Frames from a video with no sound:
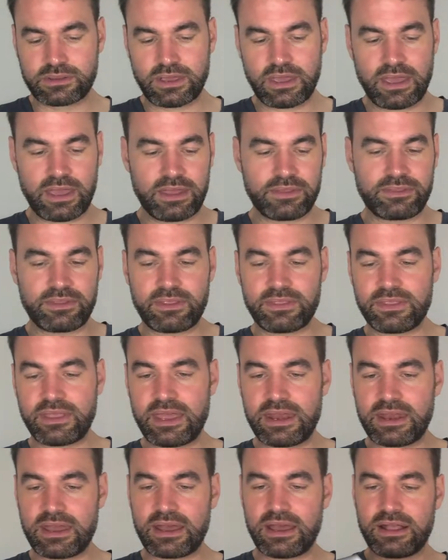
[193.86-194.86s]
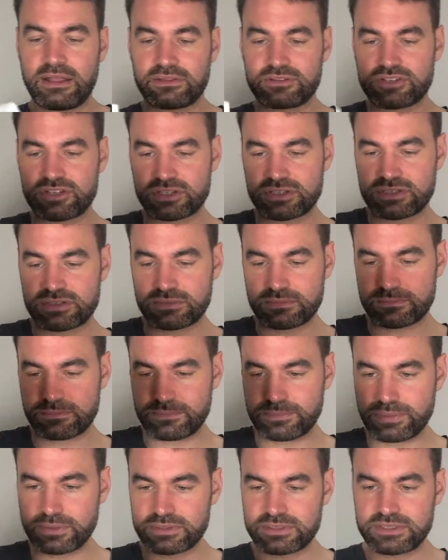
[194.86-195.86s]
and then I'll just
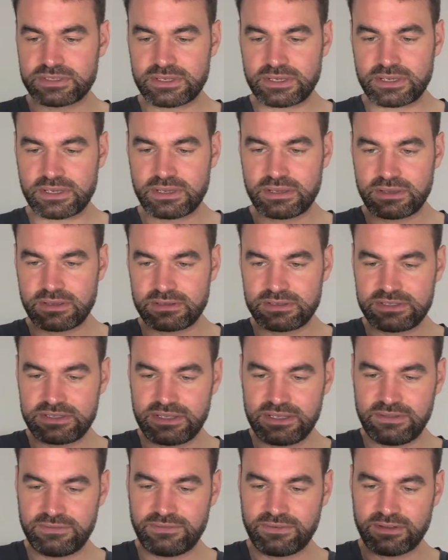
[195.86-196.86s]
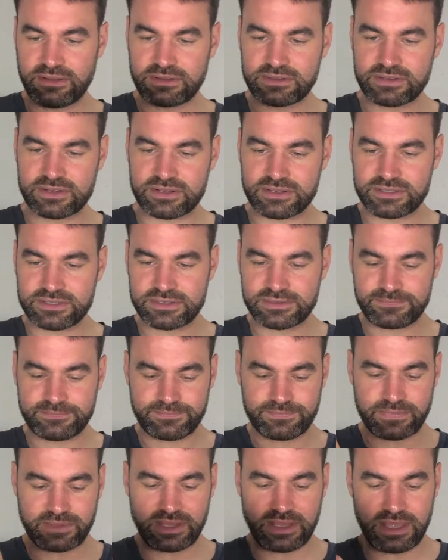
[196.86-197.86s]
put the tea filters
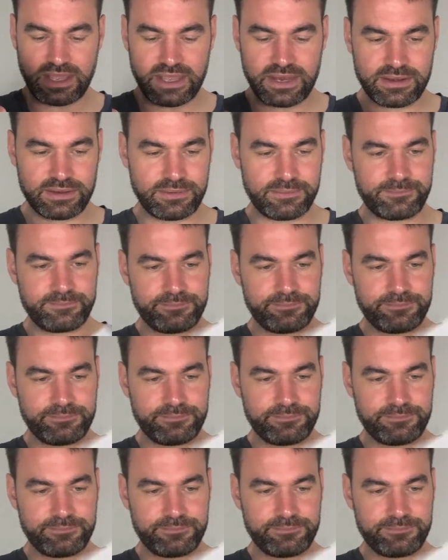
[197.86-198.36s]
in.